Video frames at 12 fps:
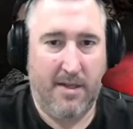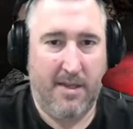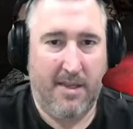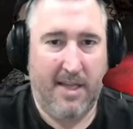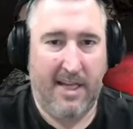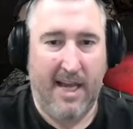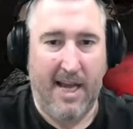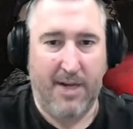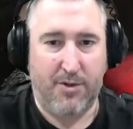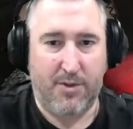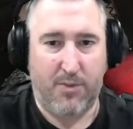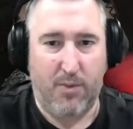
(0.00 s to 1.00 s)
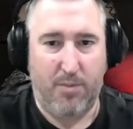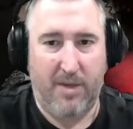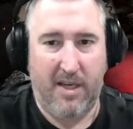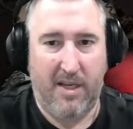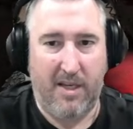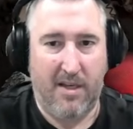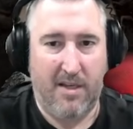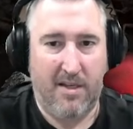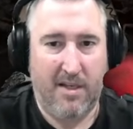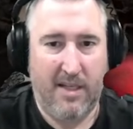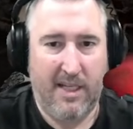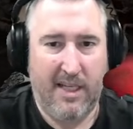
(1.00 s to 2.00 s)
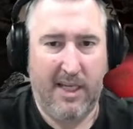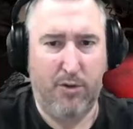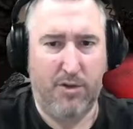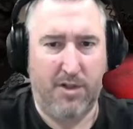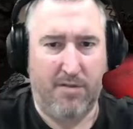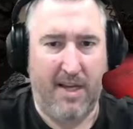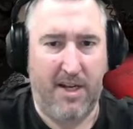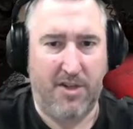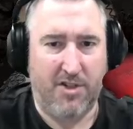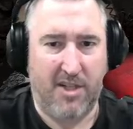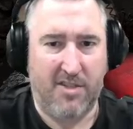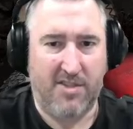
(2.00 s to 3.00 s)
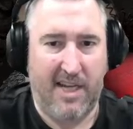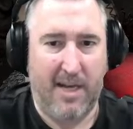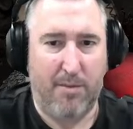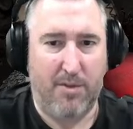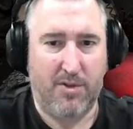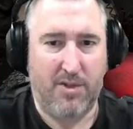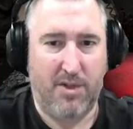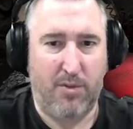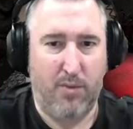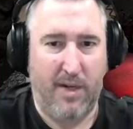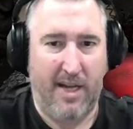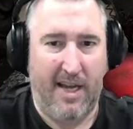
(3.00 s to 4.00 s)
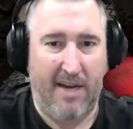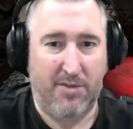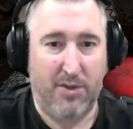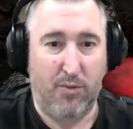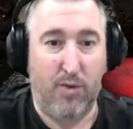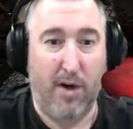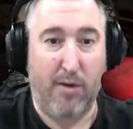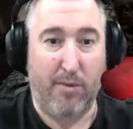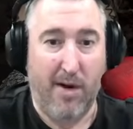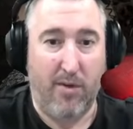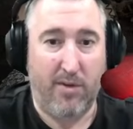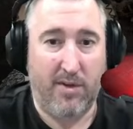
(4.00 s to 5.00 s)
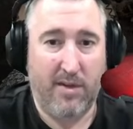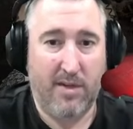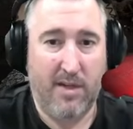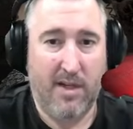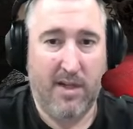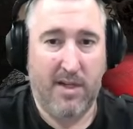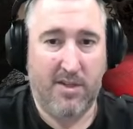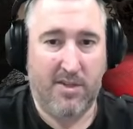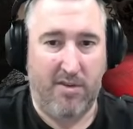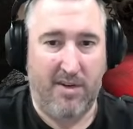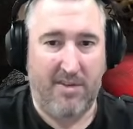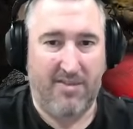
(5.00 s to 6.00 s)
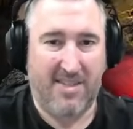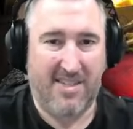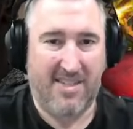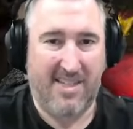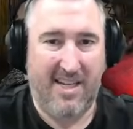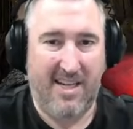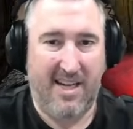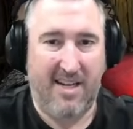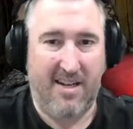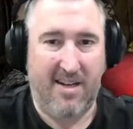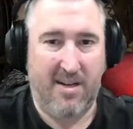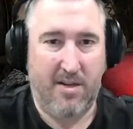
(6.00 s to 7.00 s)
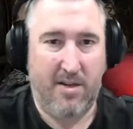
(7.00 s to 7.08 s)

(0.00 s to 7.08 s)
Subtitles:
I think Hydras will be a huge advantage against Diablo too when I have to run around, so I don't have to sit and